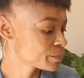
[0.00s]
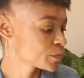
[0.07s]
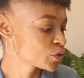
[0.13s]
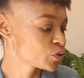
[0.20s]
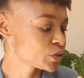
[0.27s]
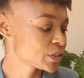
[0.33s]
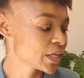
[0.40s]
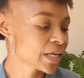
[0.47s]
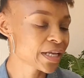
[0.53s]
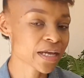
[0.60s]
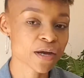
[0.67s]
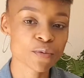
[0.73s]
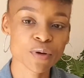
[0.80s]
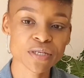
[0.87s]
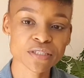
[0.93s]
Today
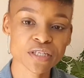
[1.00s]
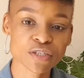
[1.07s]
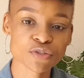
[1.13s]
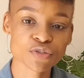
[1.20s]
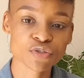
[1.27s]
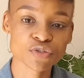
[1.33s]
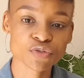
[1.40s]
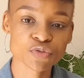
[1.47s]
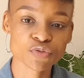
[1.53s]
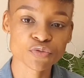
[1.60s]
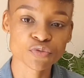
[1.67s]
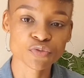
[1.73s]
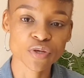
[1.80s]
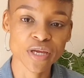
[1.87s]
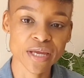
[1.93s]
I wanted to
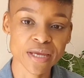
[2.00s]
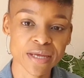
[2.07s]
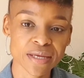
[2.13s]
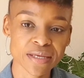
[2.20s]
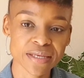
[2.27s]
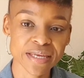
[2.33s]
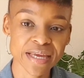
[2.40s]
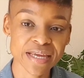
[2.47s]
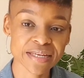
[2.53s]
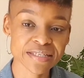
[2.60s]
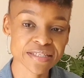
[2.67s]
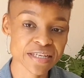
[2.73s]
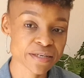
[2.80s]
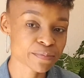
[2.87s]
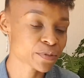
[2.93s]
do a care
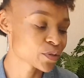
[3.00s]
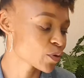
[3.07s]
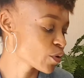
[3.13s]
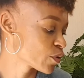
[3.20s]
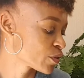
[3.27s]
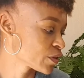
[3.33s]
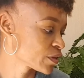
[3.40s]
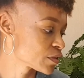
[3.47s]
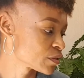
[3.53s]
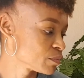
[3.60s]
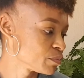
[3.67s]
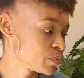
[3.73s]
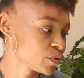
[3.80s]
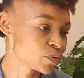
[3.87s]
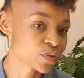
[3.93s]
tips on this
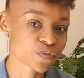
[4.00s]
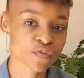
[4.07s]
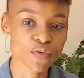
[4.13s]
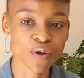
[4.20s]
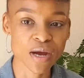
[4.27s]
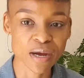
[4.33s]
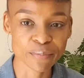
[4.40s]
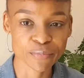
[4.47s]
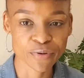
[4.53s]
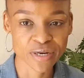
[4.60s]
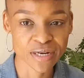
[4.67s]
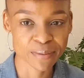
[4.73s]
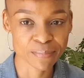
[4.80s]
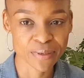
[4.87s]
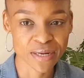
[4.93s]
beautiful
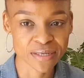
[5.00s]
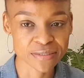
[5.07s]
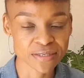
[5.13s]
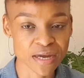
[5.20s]
umbrella plant,